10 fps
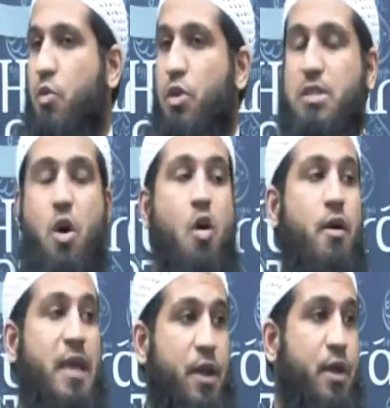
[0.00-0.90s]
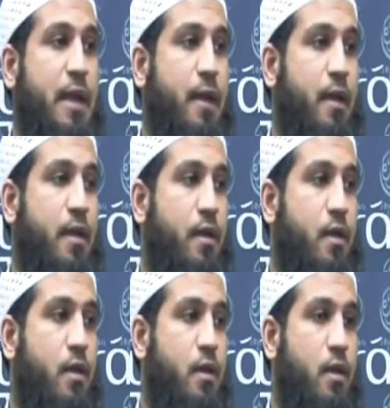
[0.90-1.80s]
who is all-hearing
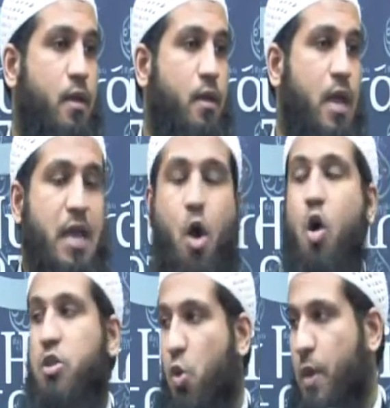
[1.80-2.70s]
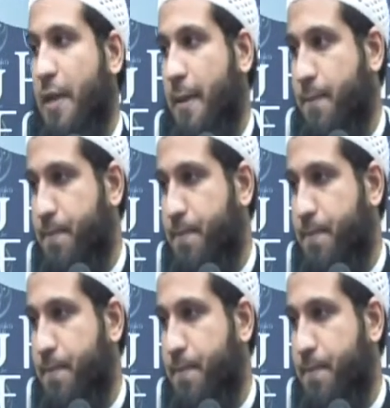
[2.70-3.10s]
and all-knowing.